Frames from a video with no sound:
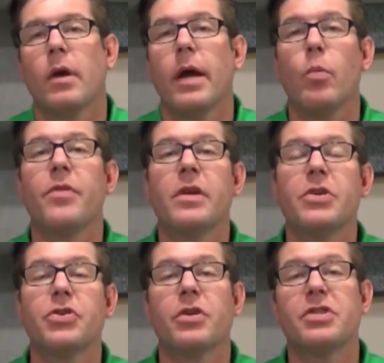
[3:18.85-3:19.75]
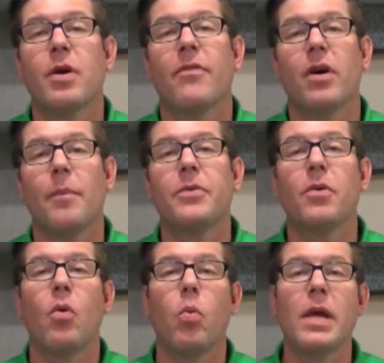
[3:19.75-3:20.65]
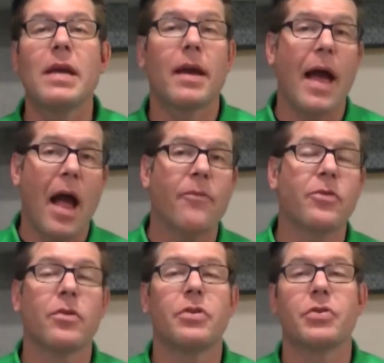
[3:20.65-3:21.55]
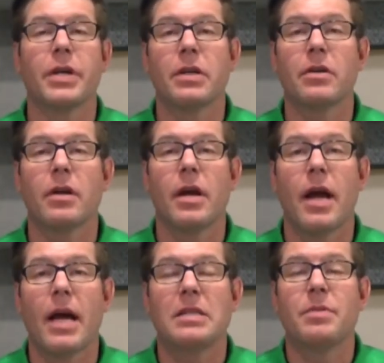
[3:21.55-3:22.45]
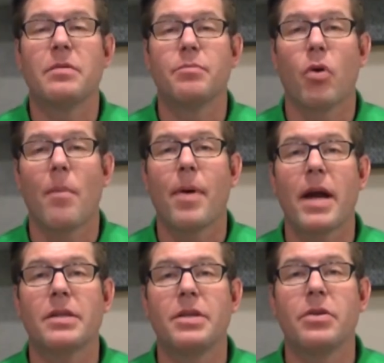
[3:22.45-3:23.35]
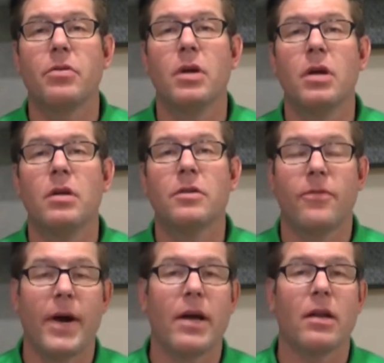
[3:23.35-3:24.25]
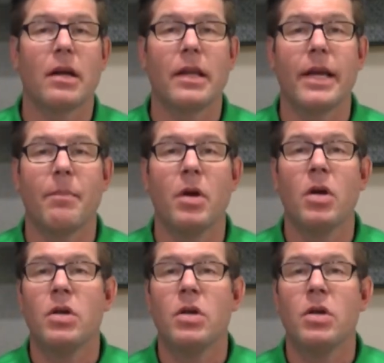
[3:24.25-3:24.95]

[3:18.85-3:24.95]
And with the insurance, you have up to a week after the trailer has been brought back to you to file a claim.